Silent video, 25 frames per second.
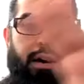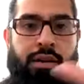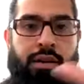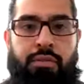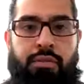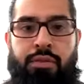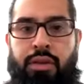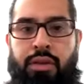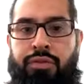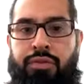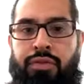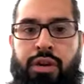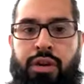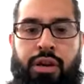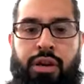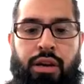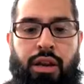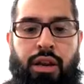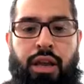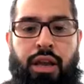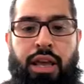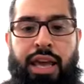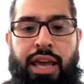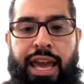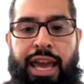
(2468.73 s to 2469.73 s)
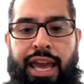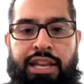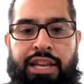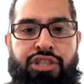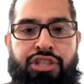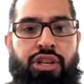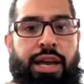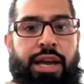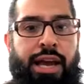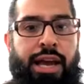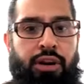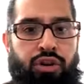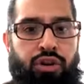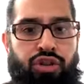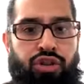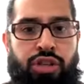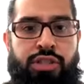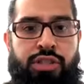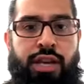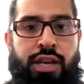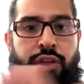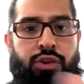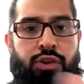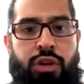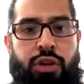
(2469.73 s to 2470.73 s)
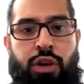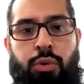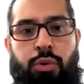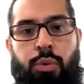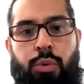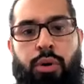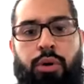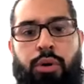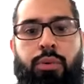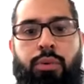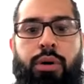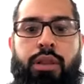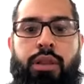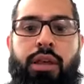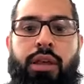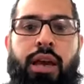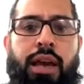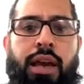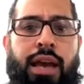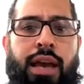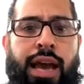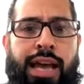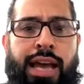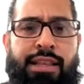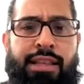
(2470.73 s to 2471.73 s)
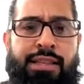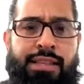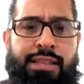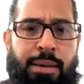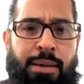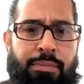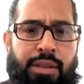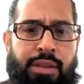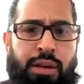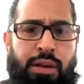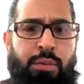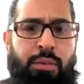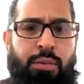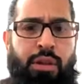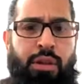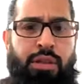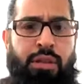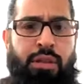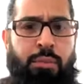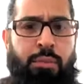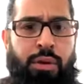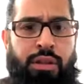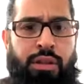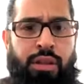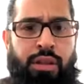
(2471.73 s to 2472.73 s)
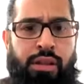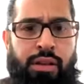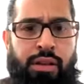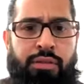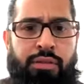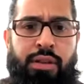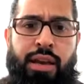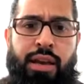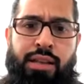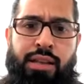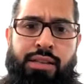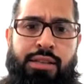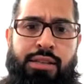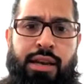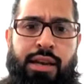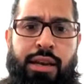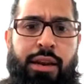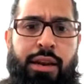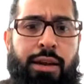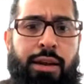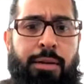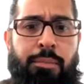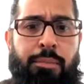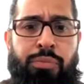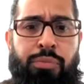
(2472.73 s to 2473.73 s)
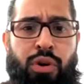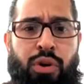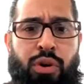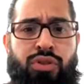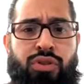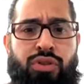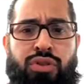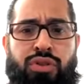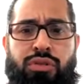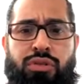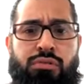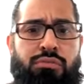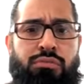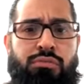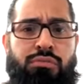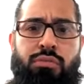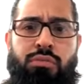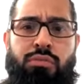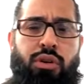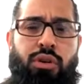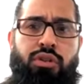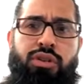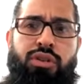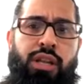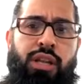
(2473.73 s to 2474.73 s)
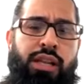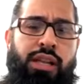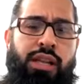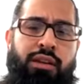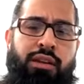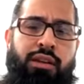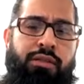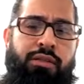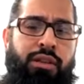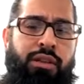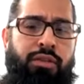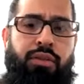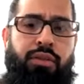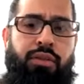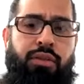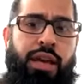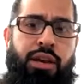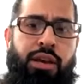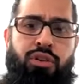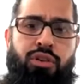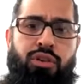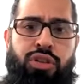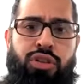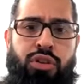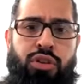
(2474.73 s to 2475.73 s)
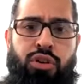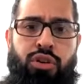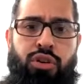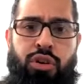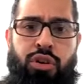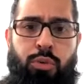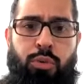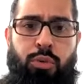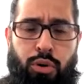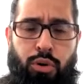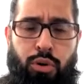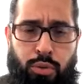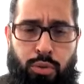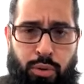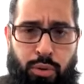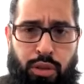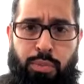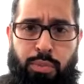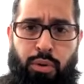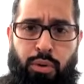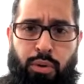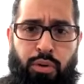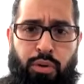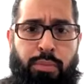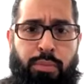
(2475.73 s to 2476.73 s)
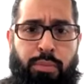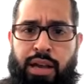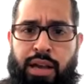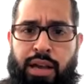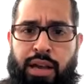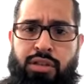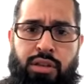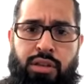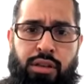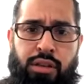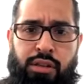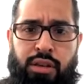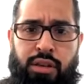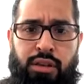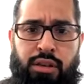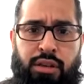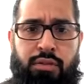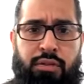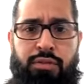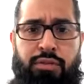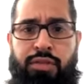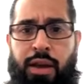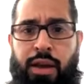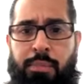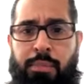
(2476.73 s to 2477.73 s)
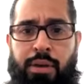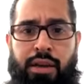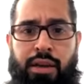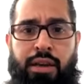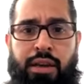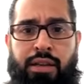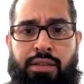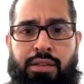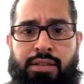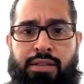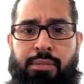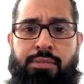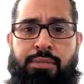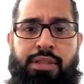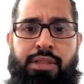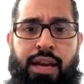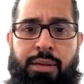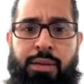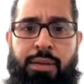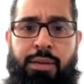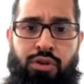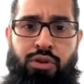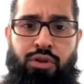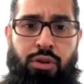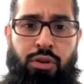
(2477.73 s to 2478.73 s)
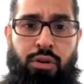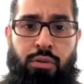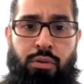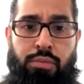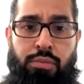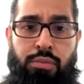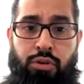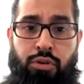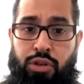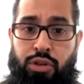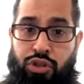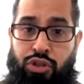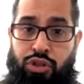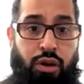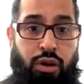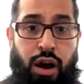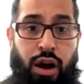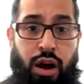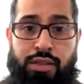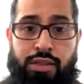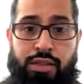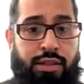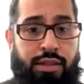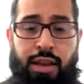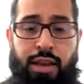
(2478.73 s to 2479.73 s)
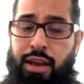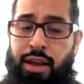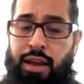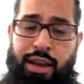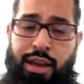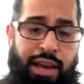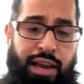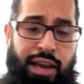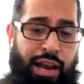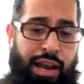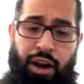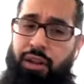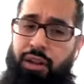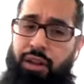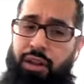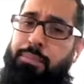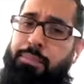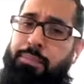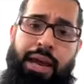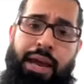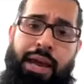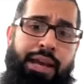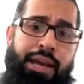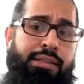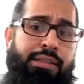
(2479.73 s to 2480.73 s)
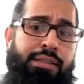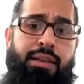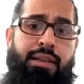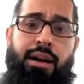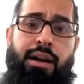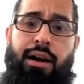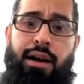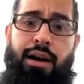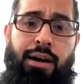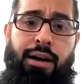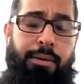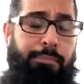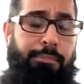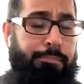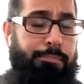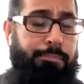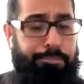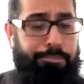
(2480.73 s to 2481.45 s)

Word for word: of different ancient energies that you can work with. And the same thing with, with the left hand side. There's there's a lot of different energy you can work with, both masculine, feminine. Sometimes they're crisscrossed. It all depends um,